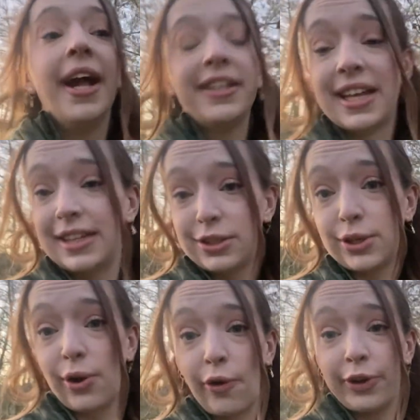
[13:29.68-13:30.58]
take too
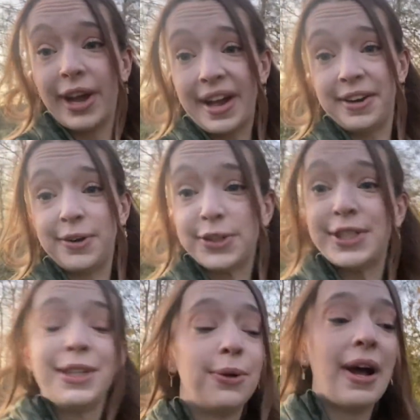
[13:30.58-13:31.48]
long and I'll
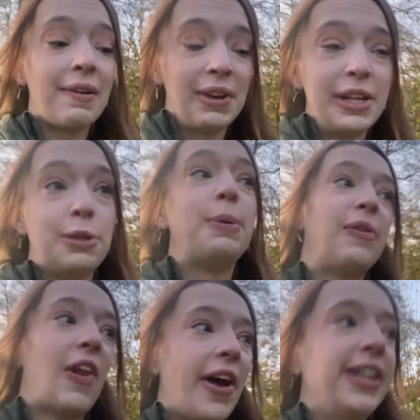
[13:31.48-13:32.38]
still have a little bit of
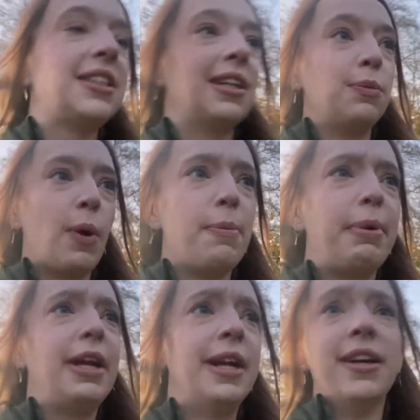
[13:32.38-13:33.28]
light and won't
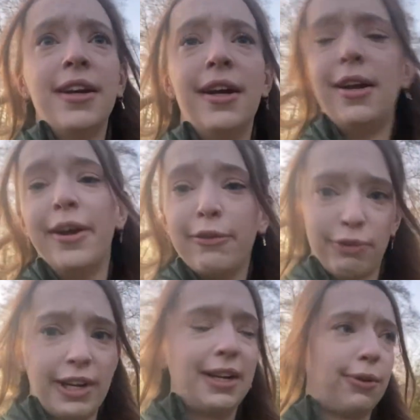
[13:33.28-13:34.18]
be
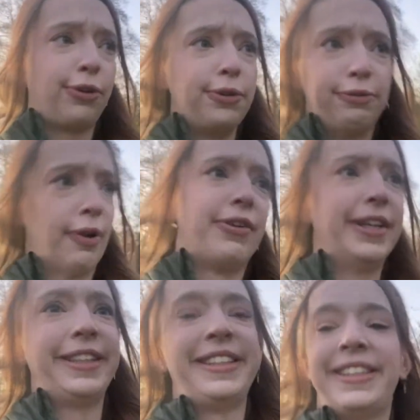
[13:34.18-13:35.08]
running through
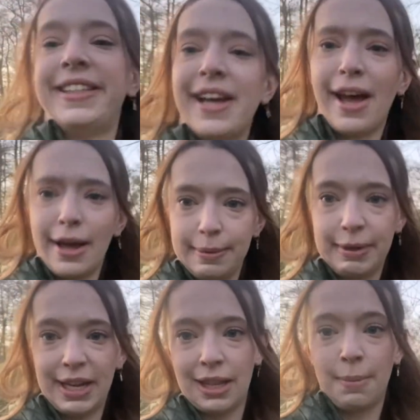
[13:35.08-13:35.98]
forests
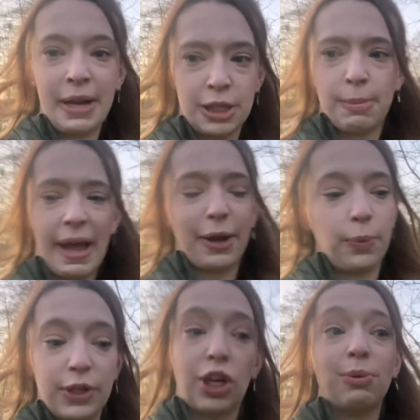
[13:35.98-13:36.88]
in the pitch black,
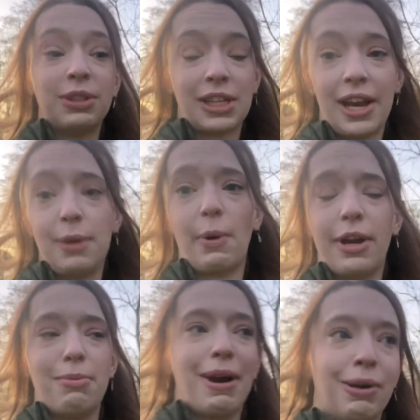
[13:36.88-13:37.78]
which I was slightly worried
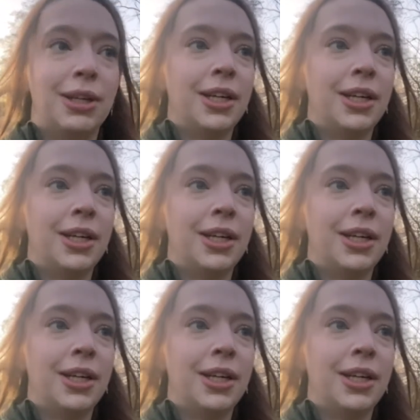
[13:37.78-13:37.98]
about.